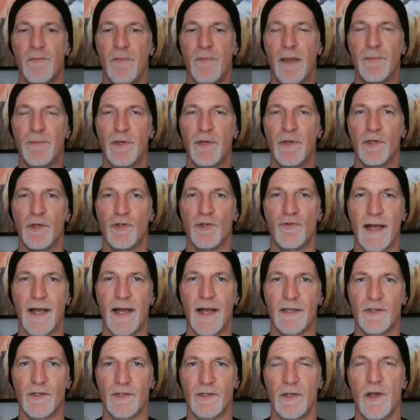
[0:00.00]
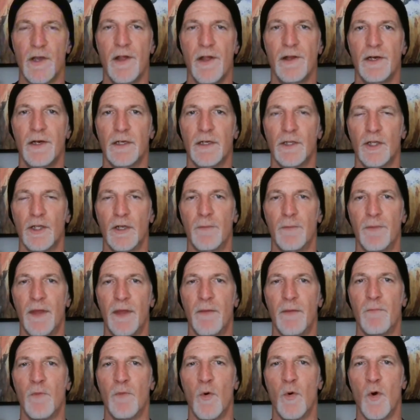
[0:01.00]
Maybe you dress a little
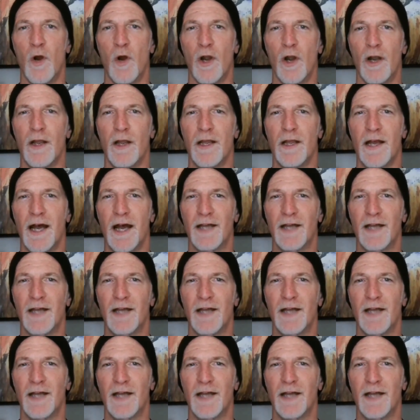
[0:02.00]
bit more